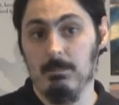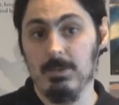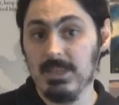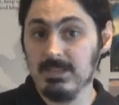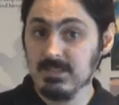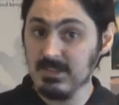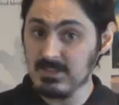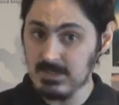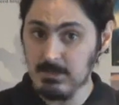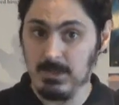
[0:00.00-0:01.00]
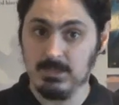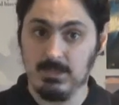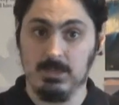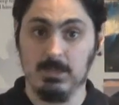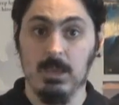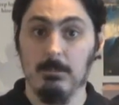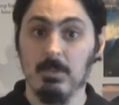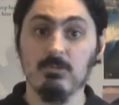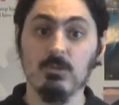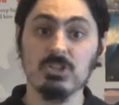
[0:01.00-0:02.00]
But then Disney might think,
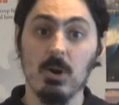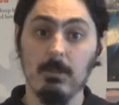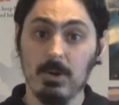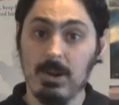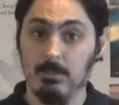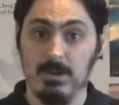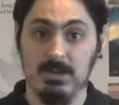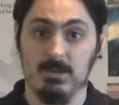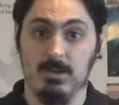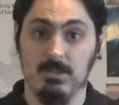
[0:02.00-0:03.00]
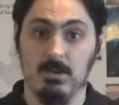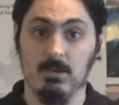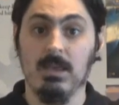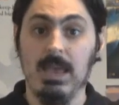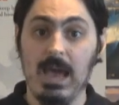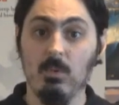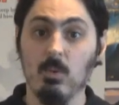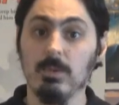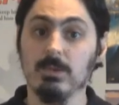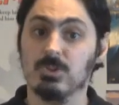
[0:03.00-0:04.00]
but if we don't put our branding on there, how
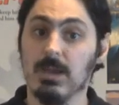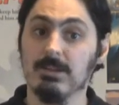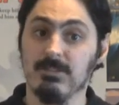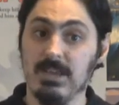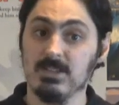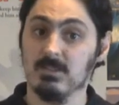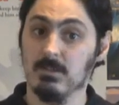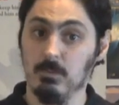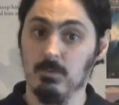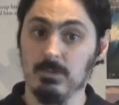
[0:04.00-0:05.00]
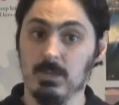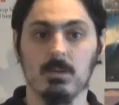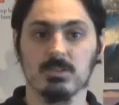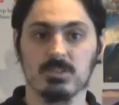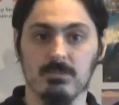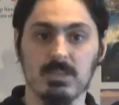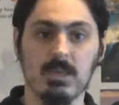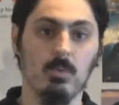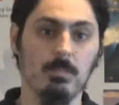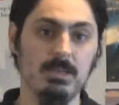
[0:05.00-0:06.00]
will we attract fans of the movie? Something
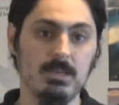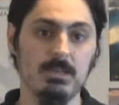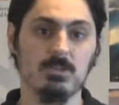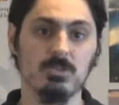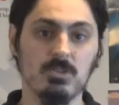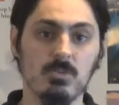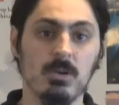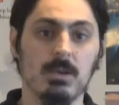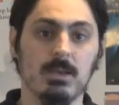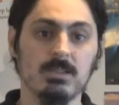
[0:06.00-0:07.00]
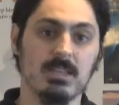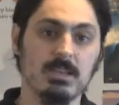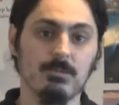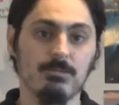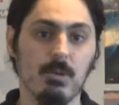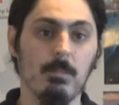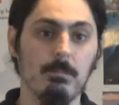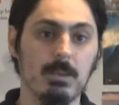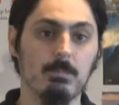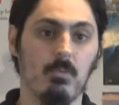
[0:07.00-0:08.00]
that would be neat to do is they could film a
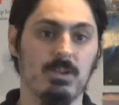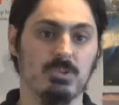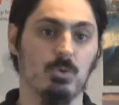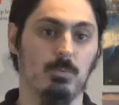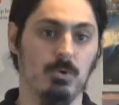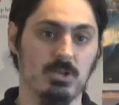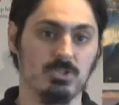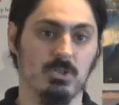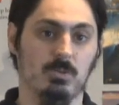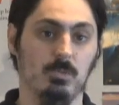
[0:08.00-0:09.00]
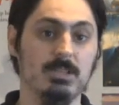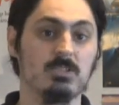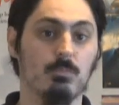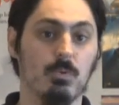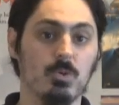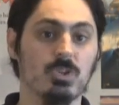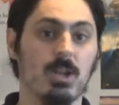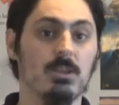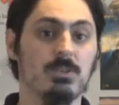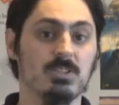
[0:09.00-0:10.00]
big professional production and release a pro
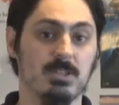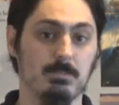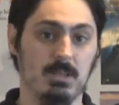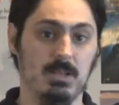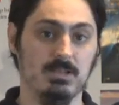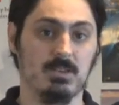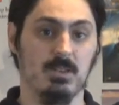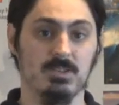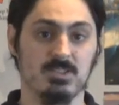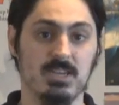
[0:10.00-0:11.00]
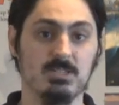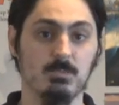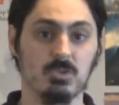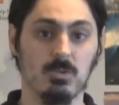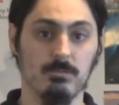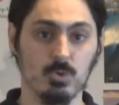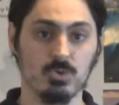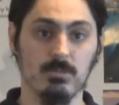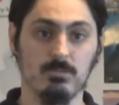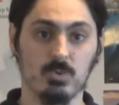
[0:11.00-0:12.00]
shot on Disney Plus. The stage musical
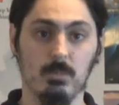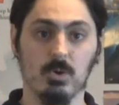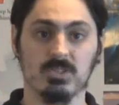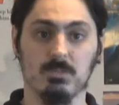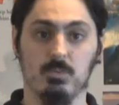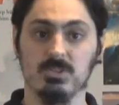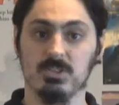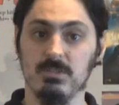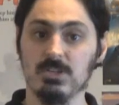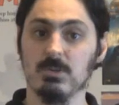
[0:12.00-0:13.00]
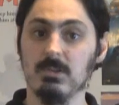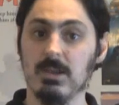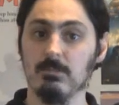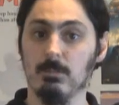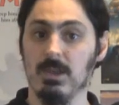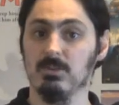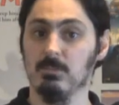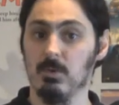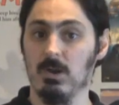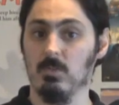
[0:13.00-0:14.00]
version of DreamWorks' The Prince of Egypt never made to
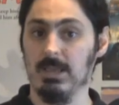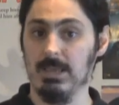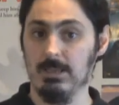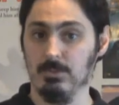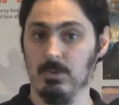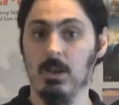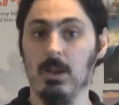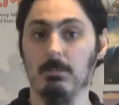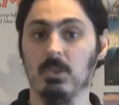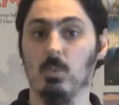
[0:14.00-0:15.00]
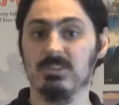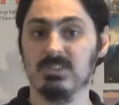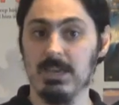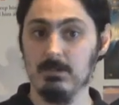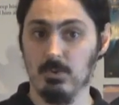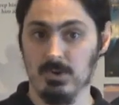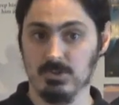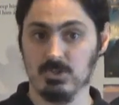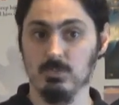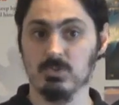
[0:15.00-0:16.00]
Broadway either, but the West End
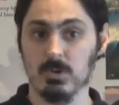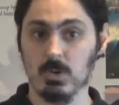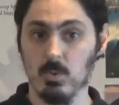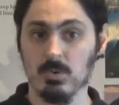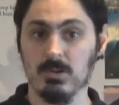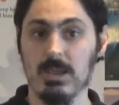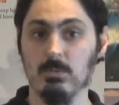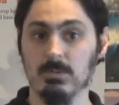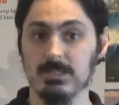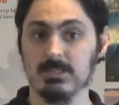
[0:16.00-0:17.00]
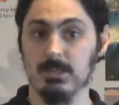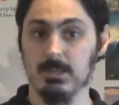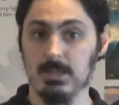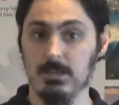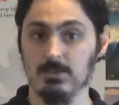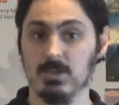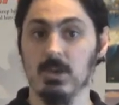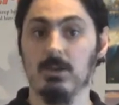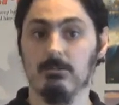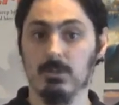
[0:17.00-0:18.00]
production was recorded and released in theaters
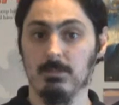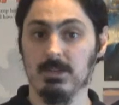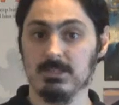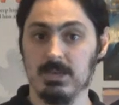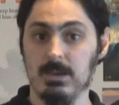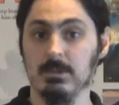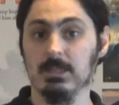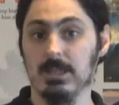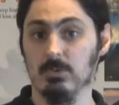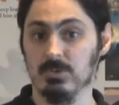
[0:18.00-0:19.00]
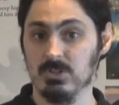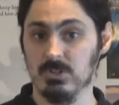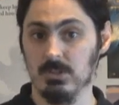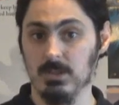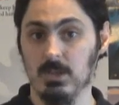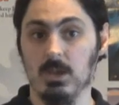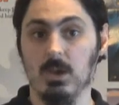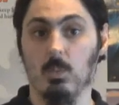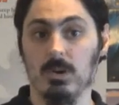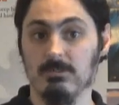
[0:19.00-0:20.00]
for a limited time and later digitally.
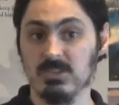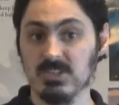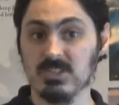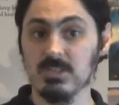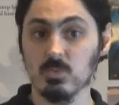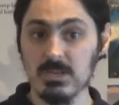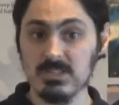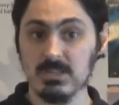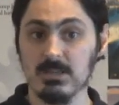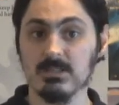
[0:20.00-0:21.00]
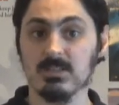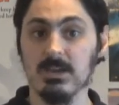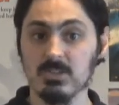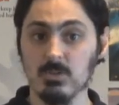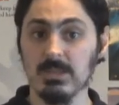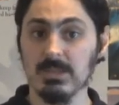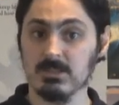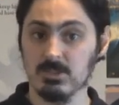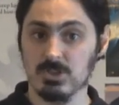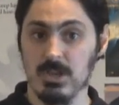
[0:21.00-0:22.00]
Whatever Disney's reasoning is, I do think
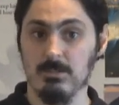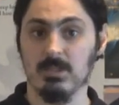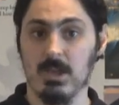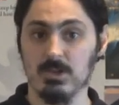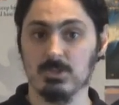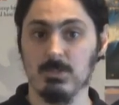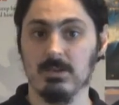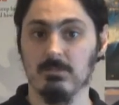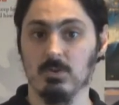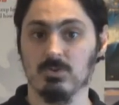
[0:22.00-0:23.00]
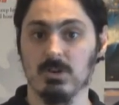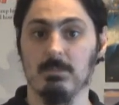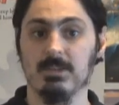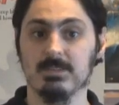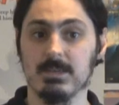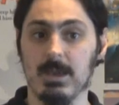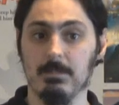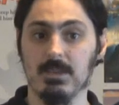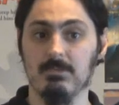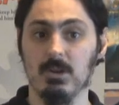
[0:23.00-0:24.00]
it's a shame that The Hunchback of Notre Dame has not
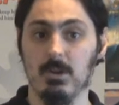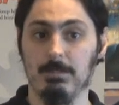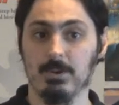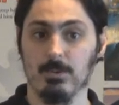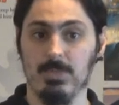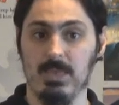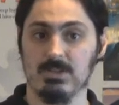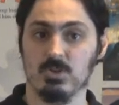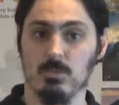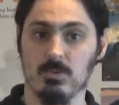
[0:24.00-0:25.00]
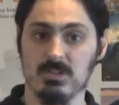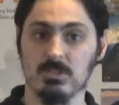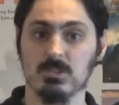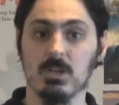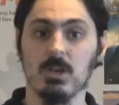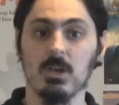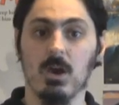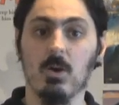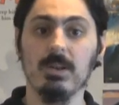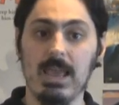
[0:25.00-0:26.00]
been given a bigger theatrical presence,
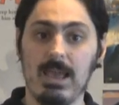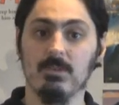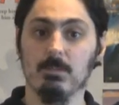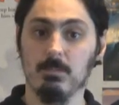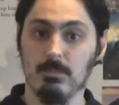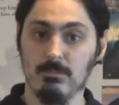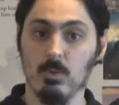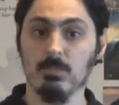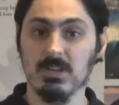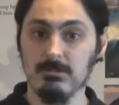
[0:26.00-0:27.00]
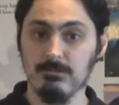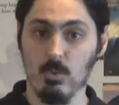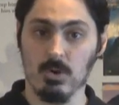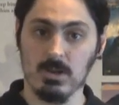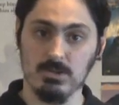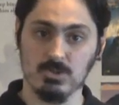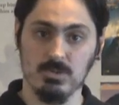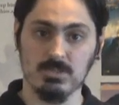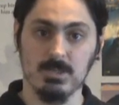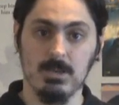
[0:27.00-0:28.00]
only having been performed in four
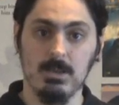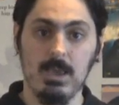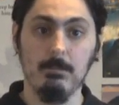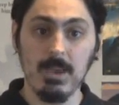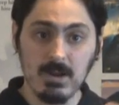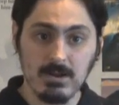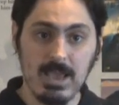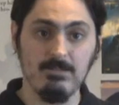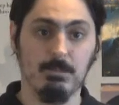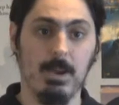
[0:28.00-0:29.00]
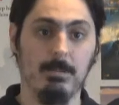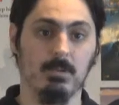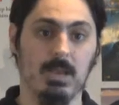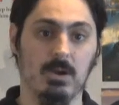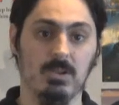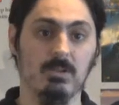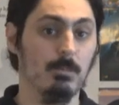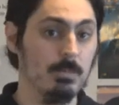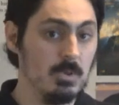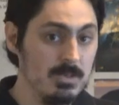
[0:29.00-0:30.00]
countries. It may not have the popularity of
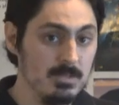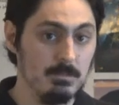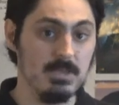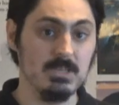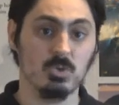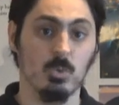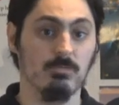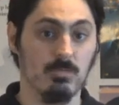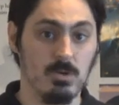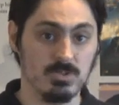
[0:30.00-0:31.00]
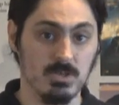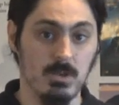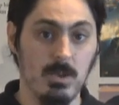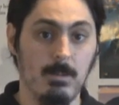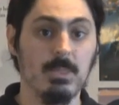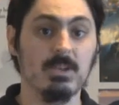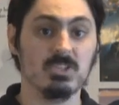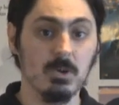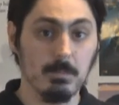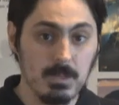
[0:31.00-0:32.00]
a Beauty and the Beast or Frozen, but there's
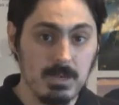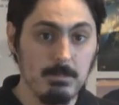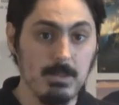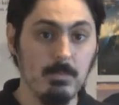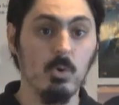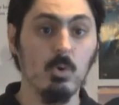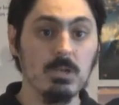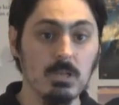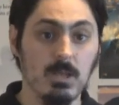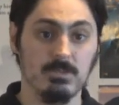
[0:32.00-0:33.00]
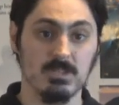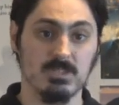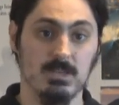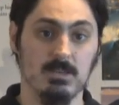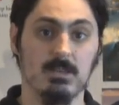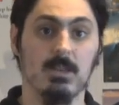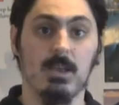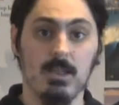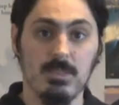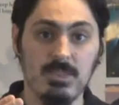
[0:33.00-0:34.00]
still plenty of people who would love to see it.
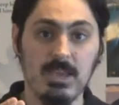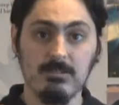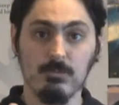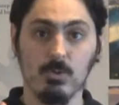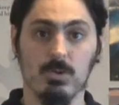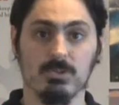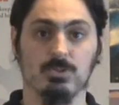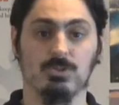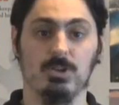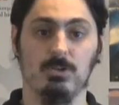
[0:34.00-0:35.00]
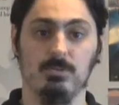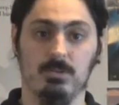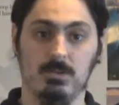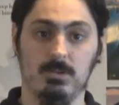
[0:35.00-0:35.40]
Thank you for your question, Jeon.